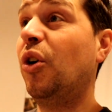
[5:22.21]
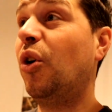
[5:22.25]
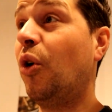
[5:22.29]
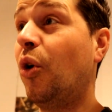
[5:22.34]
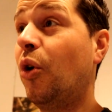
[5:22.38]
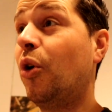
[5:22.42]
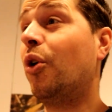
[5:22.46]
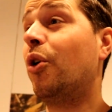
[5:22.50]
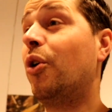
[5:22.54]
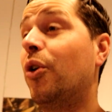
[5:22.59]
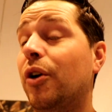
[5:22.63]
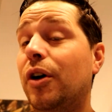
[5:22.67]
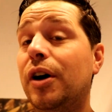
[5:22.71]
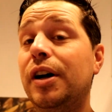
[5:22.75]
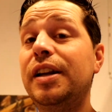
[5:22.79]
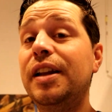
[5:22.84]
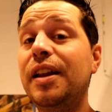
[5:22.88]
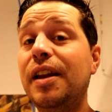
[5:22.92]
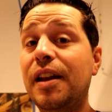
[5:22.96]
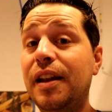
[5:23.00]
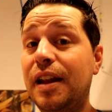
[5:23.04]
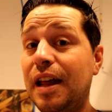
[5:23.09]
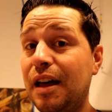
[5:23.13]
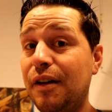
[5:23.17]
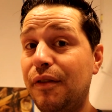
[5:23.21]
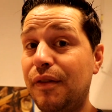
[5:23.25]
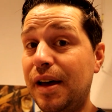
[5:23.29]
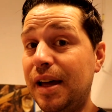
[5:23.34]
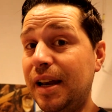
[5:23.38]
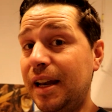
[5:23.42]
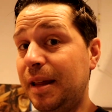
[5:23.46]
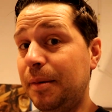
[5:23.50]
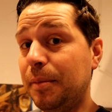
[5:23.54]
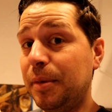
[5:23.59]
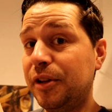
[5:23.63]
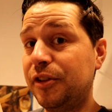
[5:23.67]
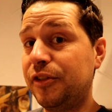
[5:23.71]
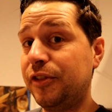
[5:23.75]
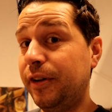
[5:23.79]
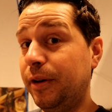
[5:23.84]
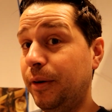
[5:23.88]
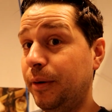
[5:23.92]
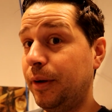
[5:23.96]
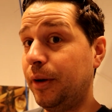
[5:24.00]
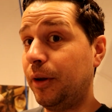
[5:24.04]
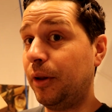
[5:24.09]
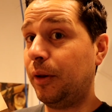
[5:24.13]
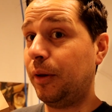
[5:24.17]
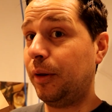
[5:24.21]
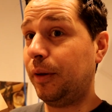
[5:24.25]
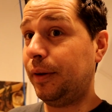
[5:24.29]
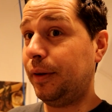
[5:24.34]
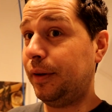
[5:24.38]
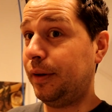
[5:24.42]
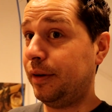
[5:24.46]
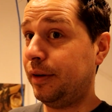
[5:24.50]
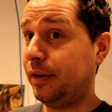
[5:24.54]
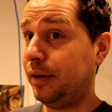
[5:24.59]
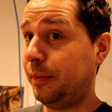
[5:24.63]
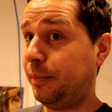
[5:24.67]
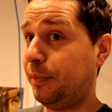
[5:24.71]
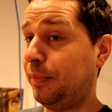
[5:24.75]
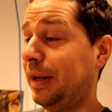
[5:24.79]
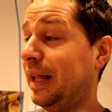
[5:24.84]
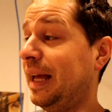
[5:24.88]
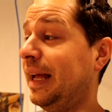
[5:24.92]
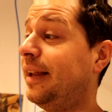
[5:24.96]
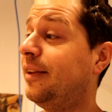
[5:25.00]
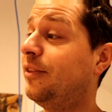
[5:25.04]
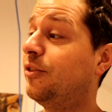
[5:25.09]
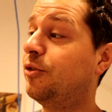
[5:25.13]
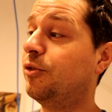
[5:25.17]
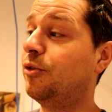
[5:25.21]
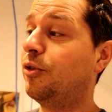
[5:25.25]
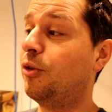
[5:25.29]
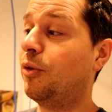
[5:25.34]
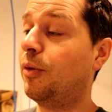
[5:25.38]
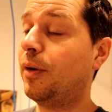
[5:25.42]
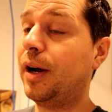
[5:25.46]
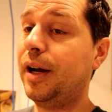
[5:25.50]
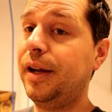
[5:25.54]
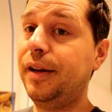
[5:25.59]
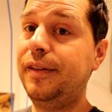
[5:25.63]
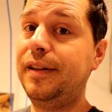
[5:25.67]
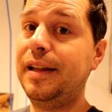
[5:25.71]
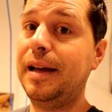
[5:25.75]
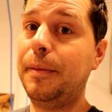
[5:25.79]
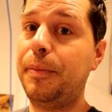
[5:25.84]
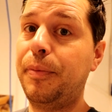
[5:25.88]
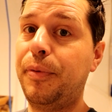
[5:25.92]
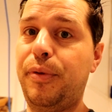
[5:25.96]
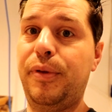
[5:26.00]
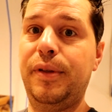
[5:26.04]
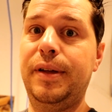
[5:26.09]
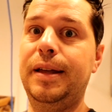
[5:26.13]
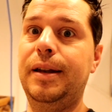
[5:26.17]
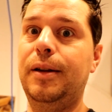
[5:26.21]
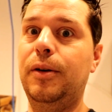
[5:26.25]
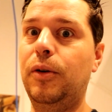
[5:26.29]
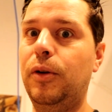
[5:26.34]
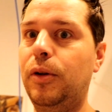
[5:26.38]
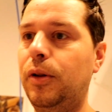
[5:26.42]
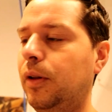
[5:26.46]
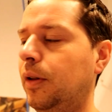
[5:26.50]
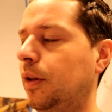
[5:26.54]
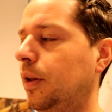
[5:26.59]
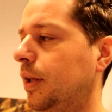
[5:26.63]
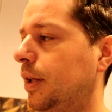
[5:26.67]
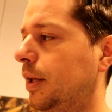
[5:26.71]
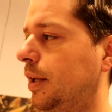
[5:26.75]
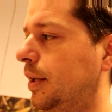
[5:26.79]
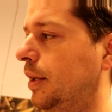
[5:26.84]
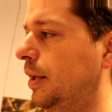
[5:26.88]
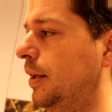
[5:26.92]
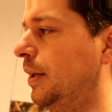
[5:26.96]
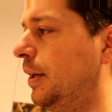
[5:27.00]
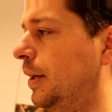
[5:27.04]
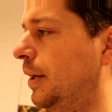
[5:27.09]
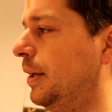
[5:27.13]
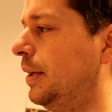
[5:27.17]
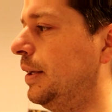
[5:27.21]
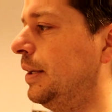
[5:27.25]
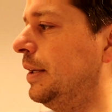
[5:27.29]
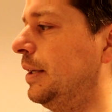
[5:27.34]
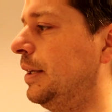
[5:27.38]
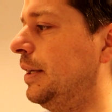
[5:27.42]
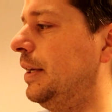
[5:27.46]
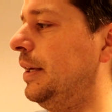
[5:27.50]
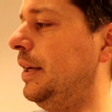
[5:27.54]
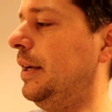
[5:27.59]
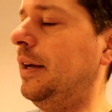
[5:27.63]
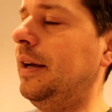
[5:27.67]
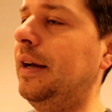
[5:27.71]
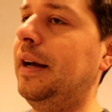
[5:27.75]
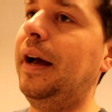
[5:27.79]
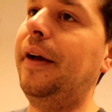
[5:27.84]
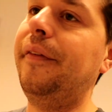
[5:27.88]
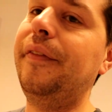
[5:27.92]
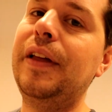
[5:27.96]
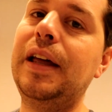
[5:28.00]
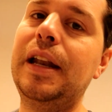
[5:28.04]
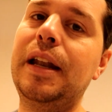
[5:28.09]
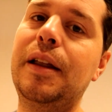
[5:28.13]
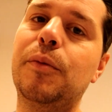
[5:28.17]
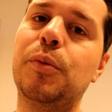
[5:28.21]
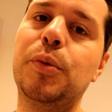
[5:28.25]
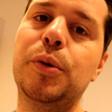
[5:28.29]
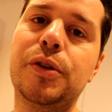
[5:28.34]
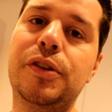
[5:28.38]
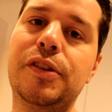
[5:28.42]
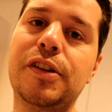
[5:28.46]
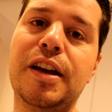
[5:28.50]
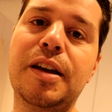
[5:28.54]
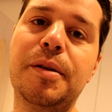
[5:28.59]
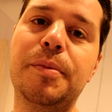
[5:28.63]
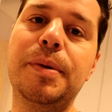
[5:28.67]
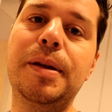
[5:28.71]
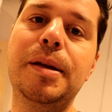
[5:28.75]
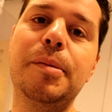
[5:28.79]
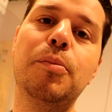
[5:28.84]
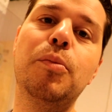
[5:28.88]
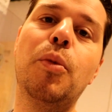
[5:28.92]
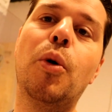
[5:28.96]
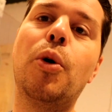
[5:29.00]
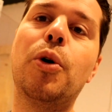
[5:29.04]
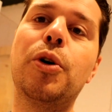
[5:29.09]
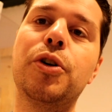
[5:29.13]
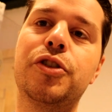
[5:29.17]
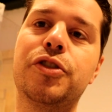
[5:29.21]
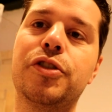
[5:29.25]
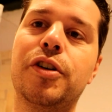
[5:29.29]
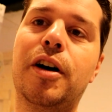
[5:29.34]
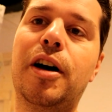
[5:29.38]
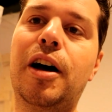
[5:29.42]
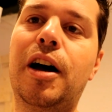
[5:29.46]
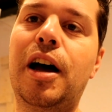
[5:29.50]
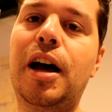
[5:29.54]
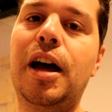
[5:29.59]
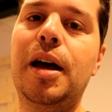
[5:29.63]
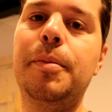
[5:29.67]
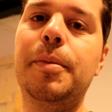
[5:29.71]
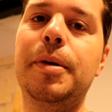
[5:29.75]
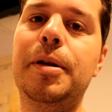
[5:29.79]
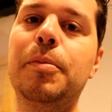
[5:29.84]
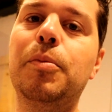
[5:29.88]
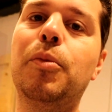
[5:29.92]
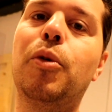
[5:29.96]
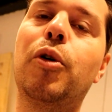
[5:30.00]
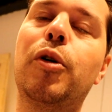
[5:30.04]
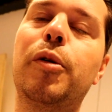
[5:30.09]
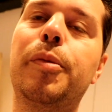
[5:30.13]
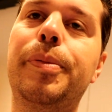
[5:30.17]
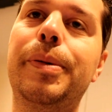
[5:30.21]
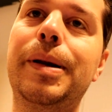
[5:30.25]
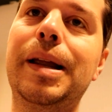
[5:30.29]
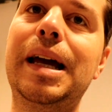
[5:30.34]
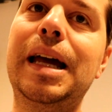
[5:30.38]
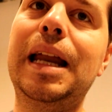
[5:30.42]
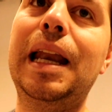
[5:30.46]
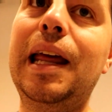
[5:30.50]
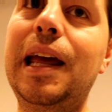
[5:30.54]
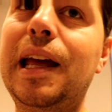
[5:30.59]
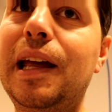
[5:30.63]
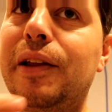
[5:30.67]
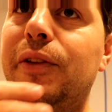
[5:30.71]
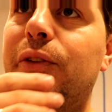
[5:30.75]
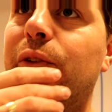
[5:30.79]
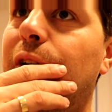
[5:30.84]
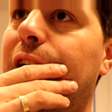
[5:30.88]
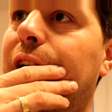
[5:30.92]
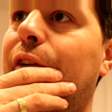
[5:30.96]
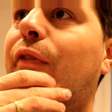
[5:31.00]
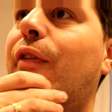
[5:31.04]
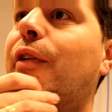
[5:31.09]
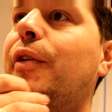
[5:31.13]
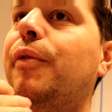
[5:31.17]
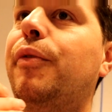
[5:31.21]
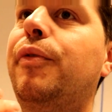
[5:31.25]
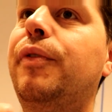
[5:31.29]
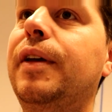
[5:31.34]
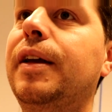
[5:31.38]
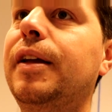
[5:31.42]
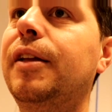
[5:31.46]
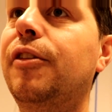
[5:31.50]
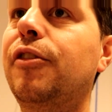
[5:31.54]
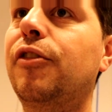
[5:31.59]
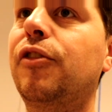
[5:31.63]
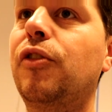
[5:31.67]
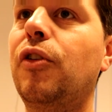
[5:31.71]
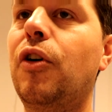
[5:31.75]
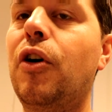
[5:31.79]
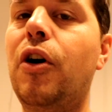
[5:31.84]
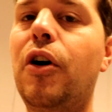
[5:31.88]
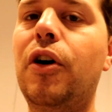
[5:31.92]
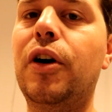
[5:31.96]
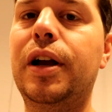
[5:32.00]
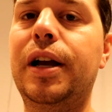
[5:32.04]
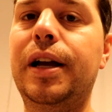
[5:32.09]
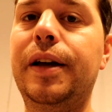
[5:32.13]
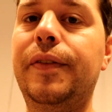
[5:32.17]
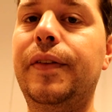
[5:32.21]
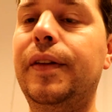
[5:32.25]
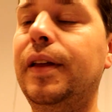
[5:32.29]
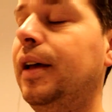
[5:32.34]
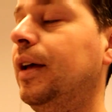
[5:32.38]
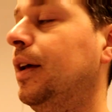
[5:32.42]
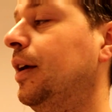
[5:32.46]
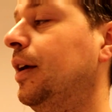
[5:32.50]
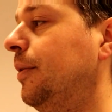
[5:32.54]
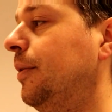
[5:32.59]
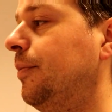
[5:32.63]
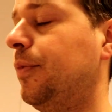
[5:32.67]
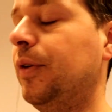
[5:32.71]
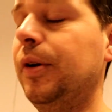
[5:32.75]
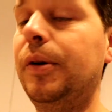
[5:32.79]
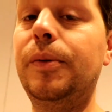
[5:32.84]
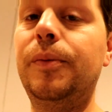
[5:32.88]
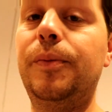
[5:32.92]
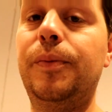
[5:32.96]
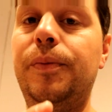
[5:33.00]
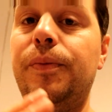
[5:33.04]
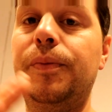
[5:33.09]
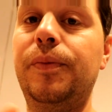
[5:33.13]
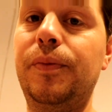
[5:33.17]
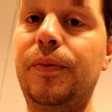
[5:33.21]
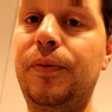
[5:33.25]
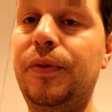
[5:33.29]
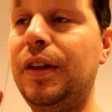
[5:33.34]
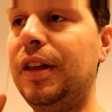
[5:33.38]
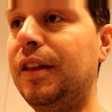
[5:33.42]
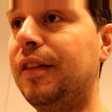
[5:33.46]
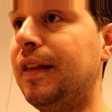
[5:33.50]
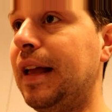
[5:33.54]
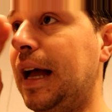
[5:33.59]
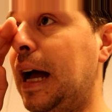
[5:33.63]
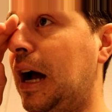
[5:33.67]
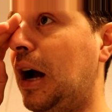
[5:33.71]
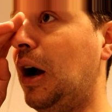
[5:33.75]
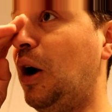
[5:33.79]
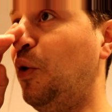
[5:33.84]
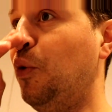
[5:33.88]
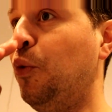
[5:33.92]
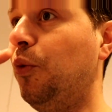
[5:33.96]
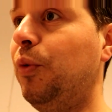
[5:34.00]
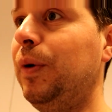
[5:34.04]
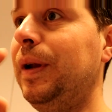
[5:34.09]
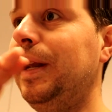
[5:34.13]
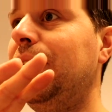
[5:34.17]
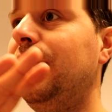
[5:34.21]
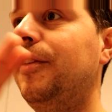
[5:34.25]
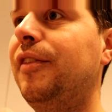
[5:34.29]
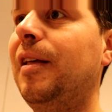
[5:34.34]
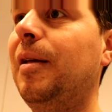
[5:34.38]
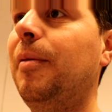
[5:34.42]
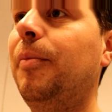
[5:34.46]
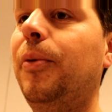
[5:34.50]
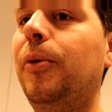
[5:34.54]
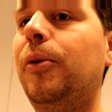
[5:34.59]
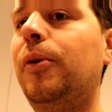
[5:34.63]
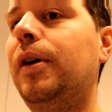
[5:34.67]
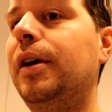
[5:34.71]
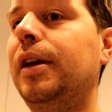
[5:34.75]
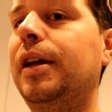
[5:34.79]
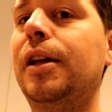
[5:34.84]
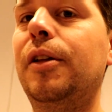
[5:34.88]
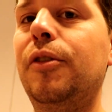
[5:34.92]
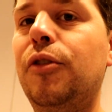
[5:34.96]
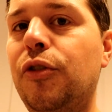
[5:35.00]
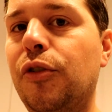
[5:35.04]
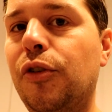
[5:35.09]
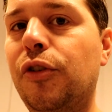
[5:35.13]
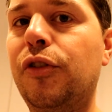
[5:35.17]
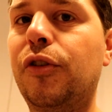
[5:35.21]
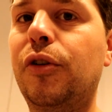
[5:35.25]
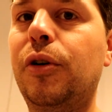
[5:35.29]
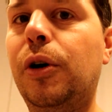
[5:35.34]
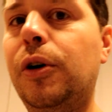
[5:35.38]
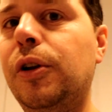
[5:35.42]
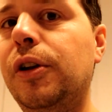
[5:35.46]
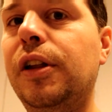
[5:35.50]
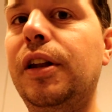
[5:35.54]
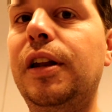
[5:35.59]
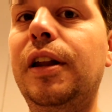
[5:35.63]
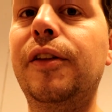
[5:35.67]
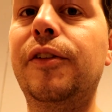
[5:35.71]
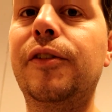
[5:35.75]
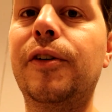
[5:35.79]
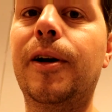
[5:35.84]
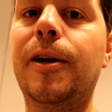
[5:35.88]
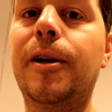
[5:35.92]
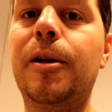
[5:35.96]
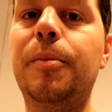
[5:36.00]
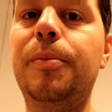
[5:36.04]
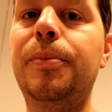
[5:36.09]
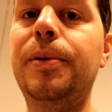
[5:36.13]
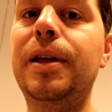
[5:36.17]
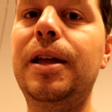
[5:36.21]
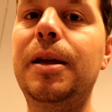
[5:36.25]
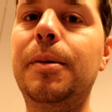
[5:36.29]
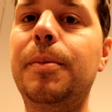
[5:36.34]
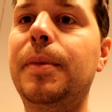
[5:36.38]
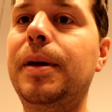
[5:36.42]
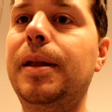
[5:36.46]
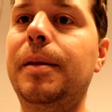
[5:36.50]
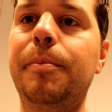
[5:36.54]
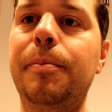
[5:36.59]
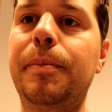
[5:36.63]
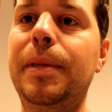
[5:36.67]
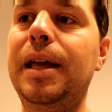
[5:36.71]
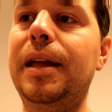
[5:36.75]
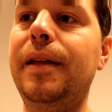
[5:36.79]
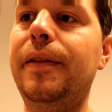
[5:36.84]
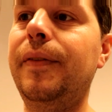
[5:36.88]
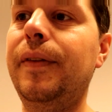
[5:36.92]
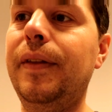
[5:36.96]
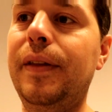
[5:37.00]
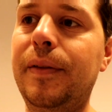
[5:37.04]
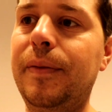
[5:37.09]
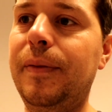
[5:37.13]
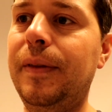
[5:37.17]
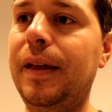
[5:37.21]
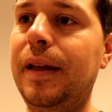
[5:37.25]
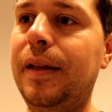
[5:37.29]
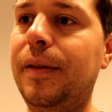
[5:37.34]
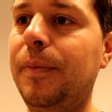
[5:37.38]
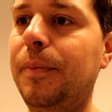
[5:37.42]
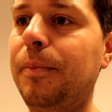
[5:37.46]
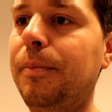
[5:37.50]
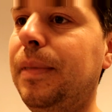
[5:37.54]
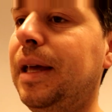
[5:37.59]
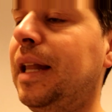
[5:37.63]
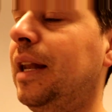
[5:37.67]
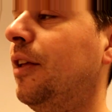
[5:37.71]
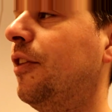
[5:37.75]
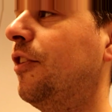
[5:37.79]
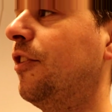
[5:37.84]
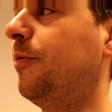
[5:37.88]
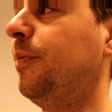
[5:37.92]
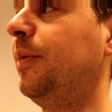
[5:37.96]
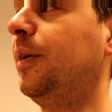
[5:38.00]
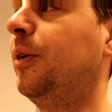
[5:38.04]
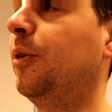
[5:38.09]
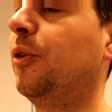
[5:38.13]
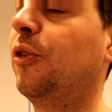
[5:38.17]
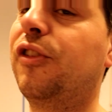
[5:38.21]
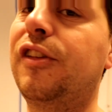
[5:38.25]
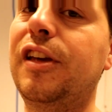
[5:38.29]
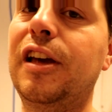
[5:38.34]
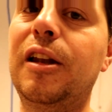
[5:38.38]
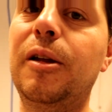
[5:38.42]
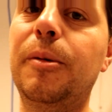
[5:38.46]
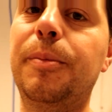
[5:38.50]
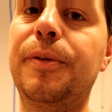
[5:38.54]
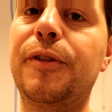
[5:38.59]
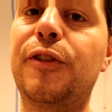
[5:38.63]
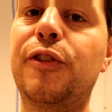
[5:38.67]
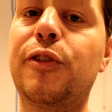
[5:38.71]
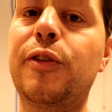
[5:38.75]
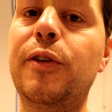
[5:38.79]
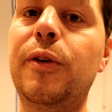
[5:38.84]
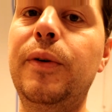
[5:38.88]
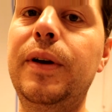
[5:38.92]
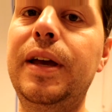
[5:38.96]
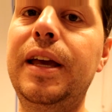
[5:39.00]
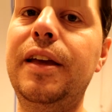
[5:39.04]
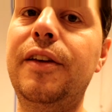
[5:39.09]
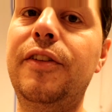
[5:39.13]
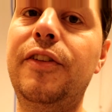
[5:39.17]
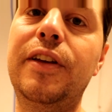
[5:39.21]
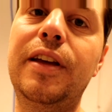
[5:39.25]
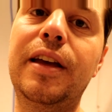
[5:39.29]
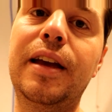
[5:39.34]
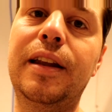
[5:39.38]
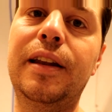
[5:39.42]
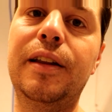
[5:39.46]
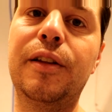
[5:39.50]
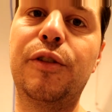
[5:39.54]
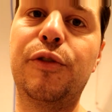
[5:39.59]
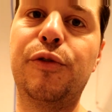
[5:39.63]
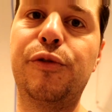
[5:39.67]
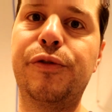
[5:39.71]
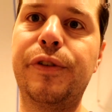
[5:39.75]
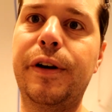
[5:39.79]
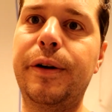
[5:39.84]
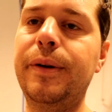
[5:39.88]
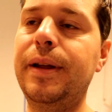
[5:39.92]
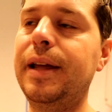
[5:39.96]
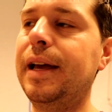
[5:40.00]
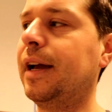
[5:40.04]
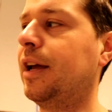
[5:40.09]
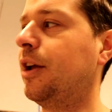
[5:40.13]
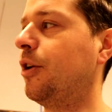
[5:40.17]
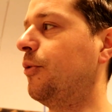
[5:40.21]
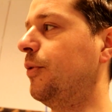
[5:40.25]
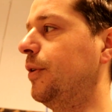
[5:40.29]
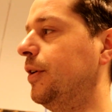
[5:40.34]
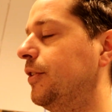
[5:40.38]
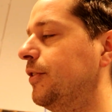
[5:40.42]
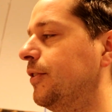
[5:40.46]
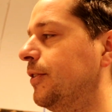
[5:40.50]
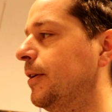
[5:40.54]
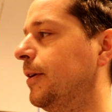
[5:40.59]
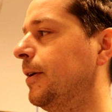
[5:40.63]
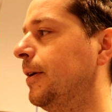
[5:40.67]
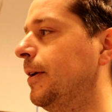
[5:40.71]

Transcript: Or I didn't have any material uh, plane to the right depth at all. Uh, and then it would take me more time and more planning to have everything in stock. And so this now, really simple, I can just cut an entire beam in, in, in, in minutes because setup is so easy and it's very accurate.